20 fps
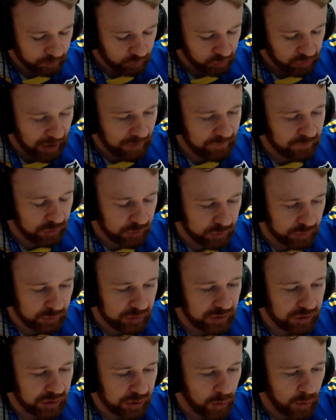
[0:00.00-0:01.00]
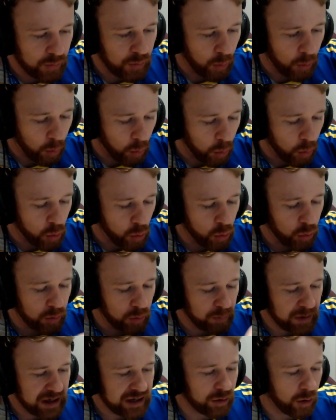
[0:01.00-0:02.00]
They've literally thrown all the
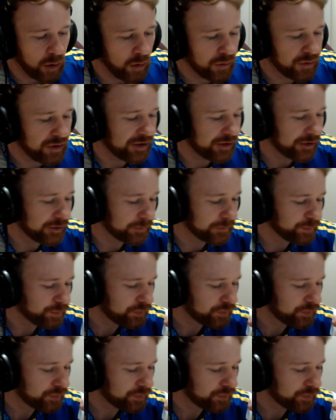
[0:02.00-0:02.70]
meat on here.